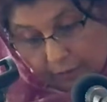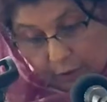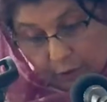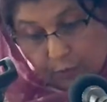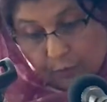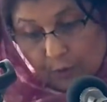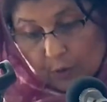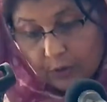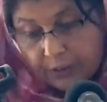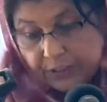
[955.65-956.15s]
was
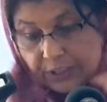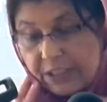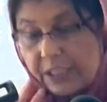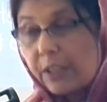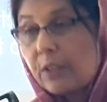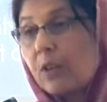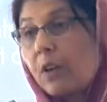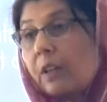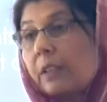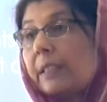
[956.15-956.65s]

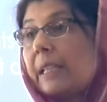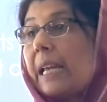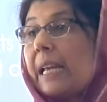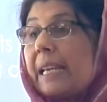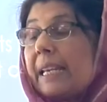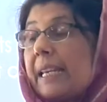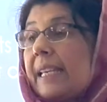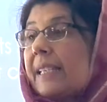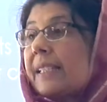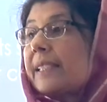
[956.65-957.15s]
focusing on
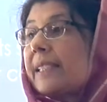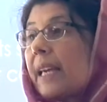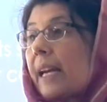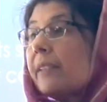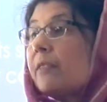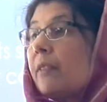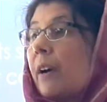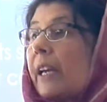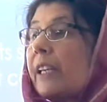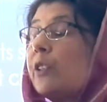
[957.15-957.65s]
is
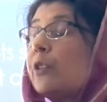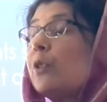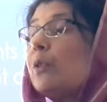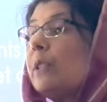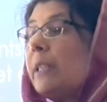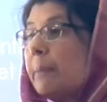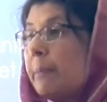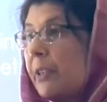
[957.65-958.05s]
that Vaiguru